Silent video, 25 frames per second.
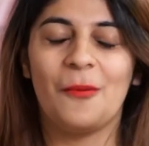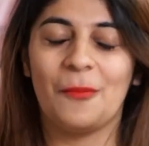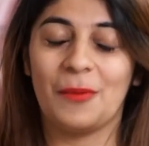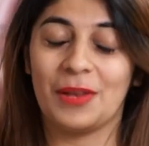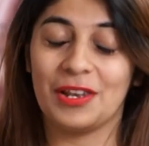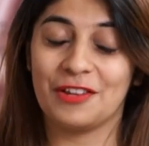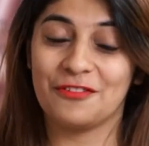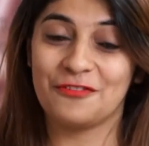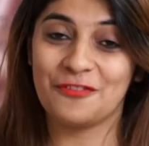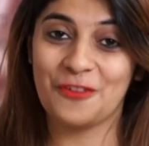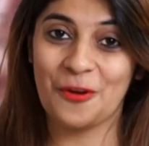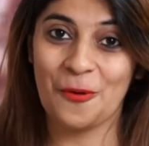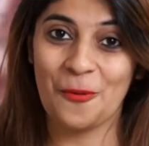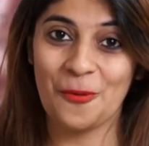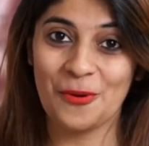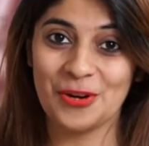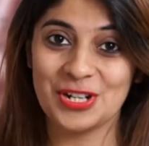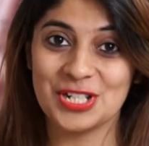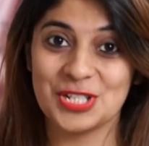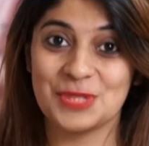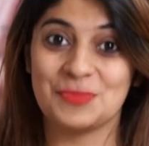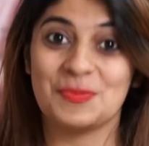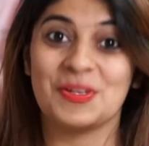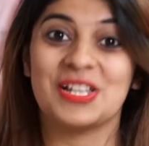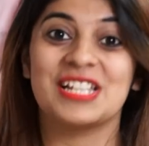Well, of
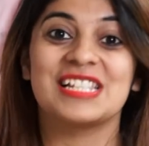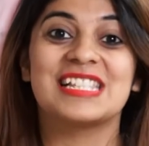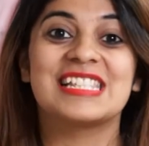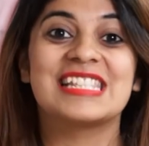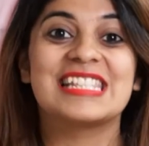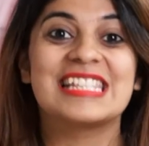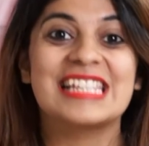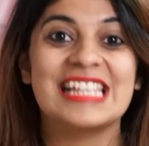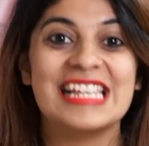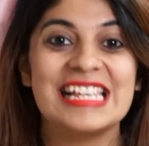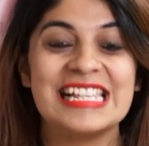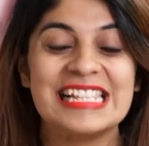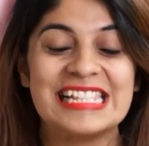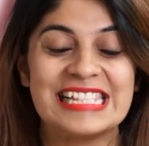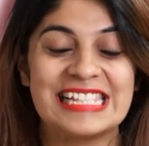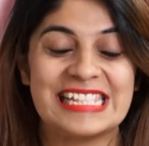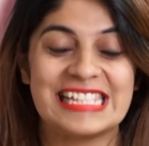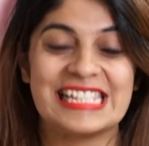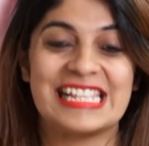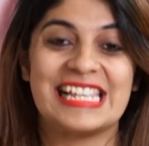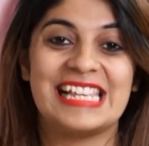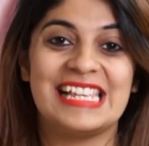course, because this